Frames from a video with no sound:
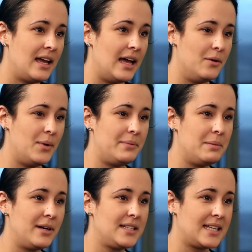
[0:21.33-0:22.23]
where we
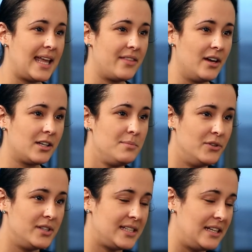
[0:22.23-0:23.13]
bring together a
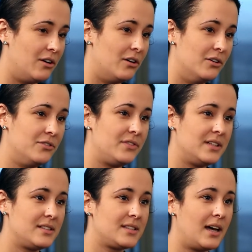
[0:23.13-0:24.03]
community of
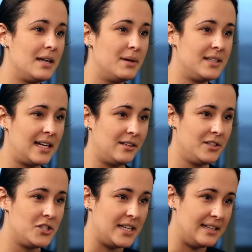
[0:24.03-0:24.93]
cyber
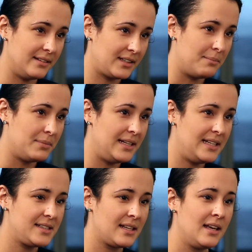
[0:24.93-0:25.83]
technology
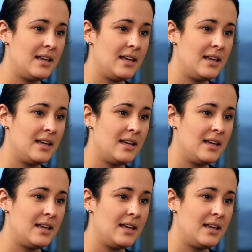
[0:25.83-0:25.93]
companies.